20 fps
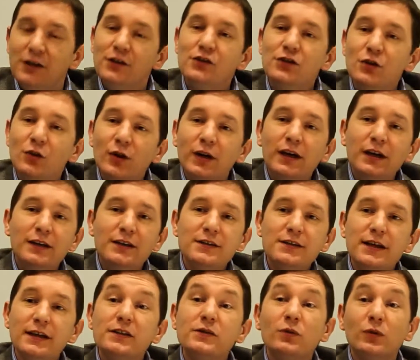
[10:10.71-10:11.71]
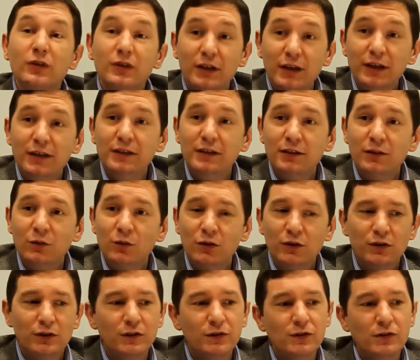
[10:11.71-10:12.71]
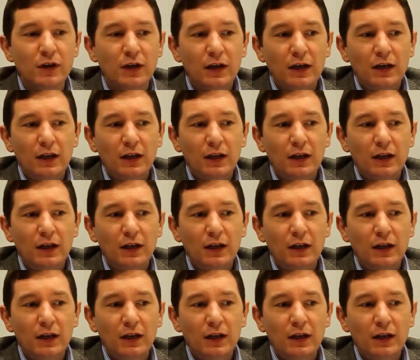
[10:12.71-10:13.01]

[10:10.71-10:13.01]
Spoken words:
So in a sense, what they did was